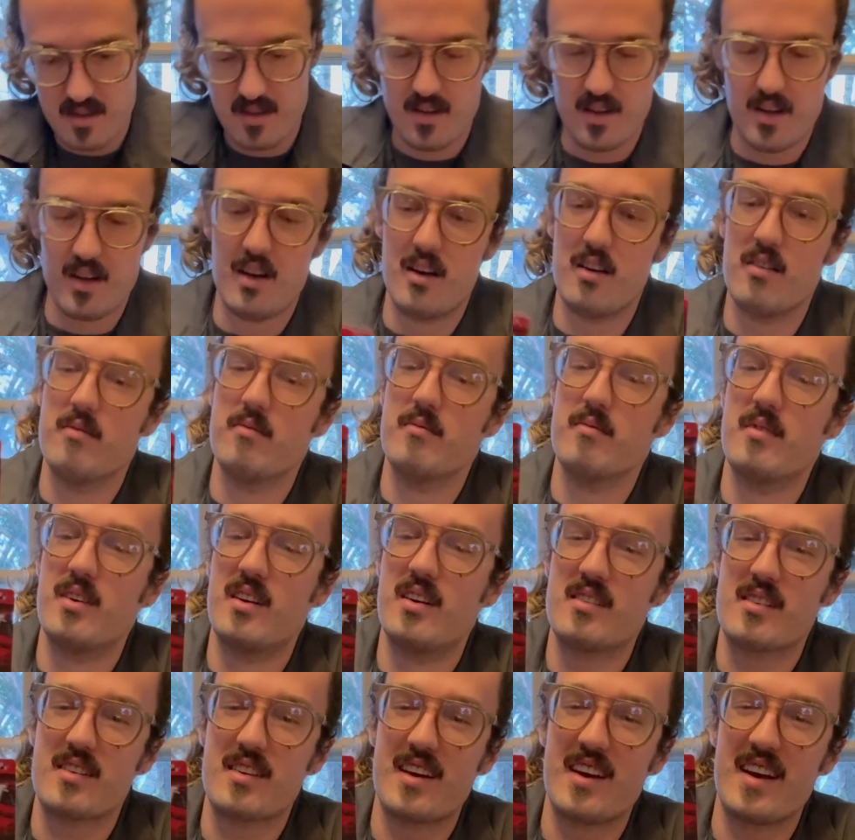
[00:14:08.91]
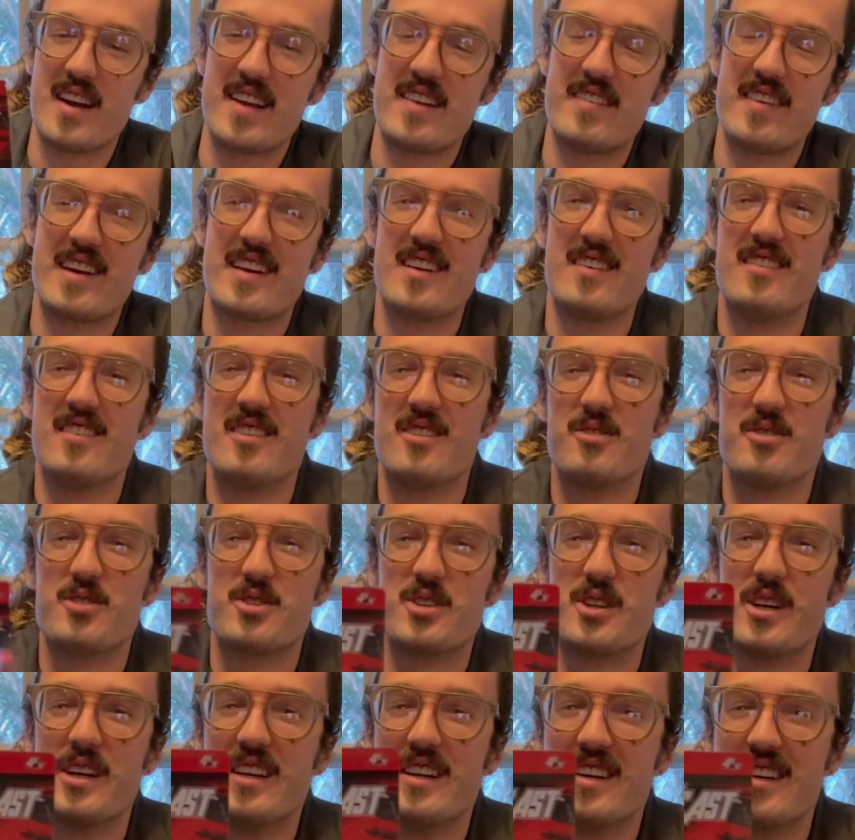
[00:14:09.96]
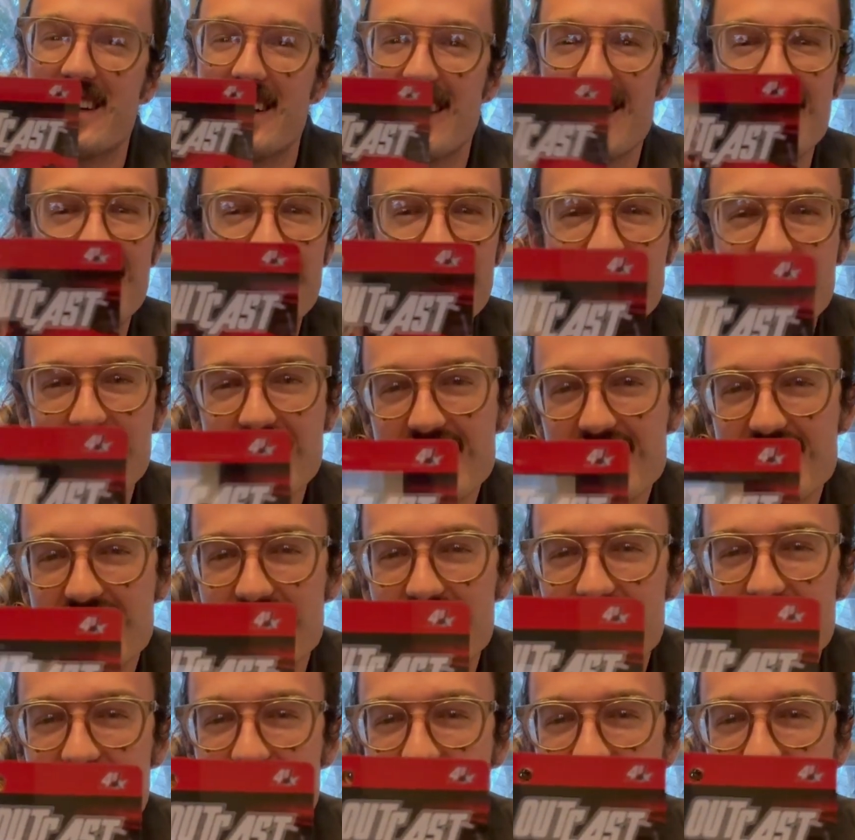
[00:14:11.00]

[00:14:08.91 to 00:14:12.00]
Kind of like a little trading card, it looks like,